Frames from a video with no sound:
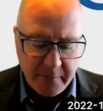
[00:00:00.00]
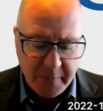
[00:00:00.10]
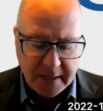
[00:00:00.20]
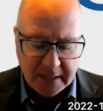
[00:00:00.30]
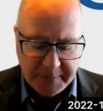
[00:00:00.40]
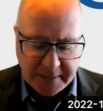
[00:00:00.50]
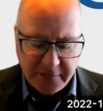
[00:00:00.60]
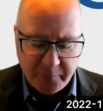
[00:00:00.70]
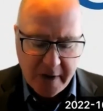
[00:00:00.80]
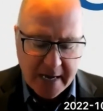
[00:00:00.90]
the big
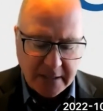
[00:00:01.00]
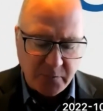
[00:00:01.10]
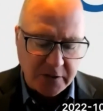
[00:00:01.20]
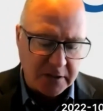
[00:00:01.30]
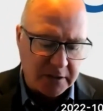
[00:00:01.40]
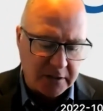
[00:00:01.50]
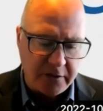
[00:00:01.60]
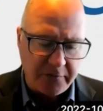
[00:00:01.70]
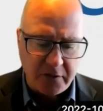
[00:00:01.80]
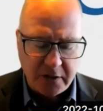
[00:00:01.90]
expensive brands, which is
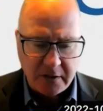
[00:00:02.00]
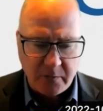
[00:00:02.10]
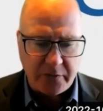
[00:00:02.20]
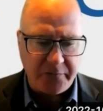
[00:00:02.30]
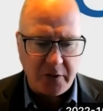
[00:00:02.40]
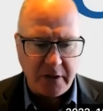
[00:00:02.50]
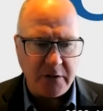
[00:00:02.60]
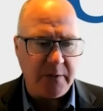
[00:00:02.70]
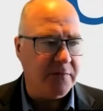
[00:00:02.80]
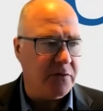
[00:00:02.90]
if you look in the
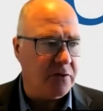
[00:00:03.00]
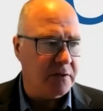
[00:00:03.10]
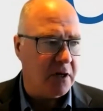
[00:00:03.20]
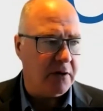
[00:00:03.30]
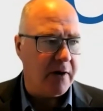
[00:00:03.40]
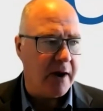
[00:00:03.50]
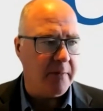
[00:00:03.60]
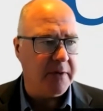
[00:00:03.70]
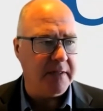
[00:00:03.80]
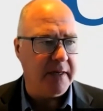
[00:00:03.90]
portfolios, we have
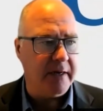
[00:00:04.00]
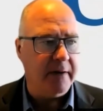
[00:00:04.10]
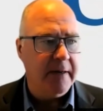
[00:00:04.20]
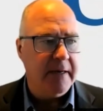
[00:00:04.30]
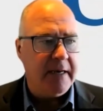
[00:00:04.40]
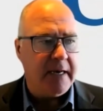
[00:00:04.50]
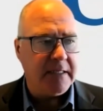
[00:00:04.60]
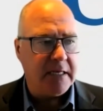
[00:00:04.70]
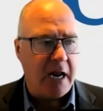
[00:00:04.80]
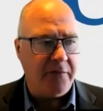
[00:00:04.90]
Dollarama in there
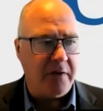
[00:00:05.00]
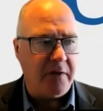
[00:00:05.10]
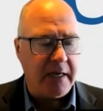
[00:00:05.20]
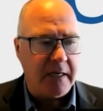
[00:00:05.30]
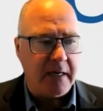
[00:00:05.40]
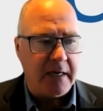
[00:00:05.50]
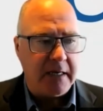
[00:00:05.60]
as kind of a, a,